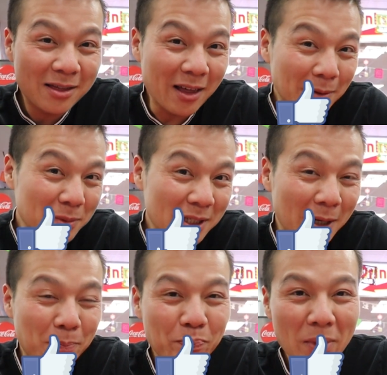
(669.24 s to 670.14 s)
thumbs
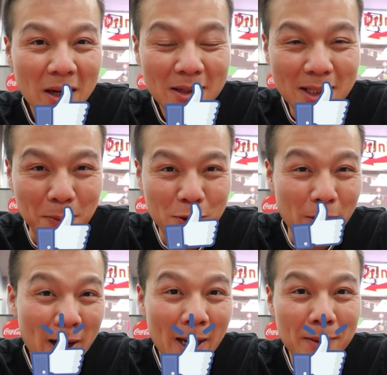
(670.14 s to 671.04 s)
up,
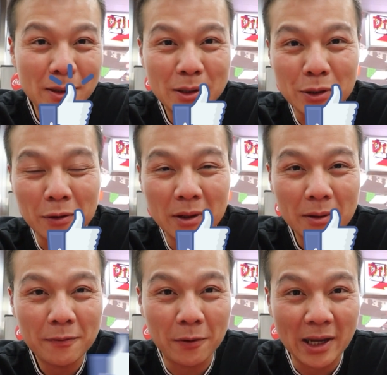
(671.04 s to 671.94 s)
subscribe. Don't
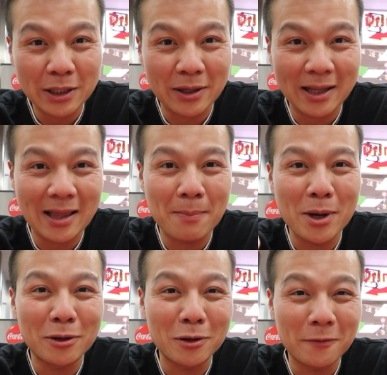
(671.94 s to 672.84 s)
forget to hit that
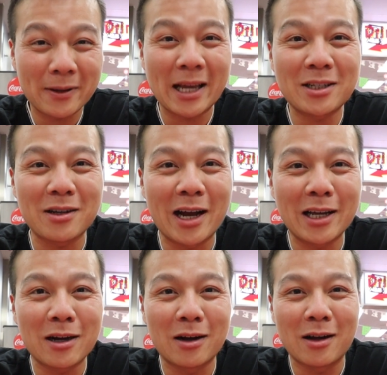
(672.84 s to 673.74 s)
bell notification
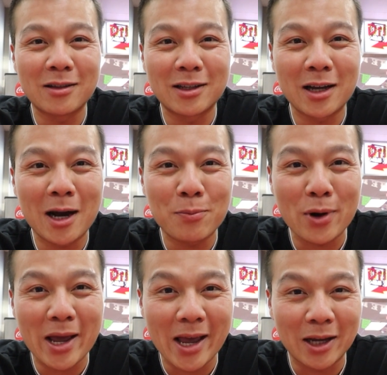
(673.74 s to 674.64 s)
icon on the top
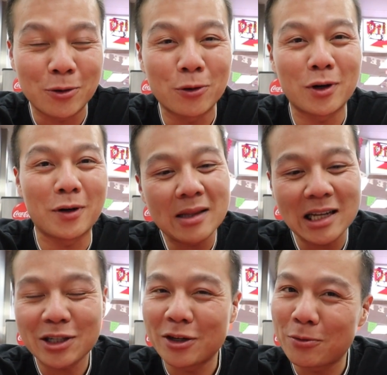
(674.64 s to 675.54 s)
right hand corner.
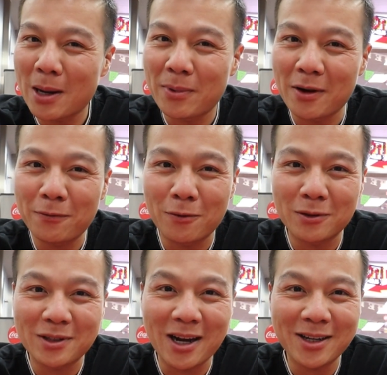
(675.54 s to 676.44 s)
That's going to wrap it up
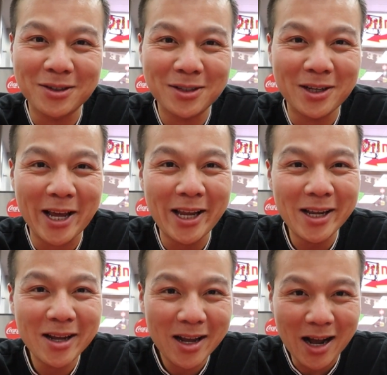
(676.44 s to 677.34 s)
for tacos today.
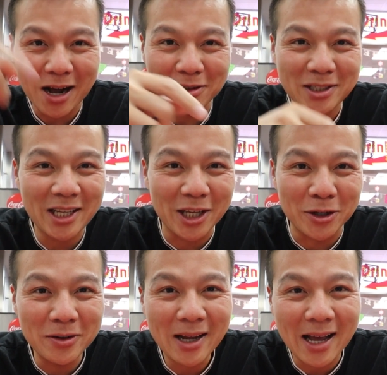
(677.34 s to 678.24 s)
I'll see
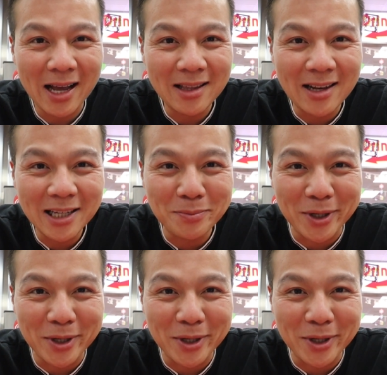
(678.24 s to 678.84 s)
you at the next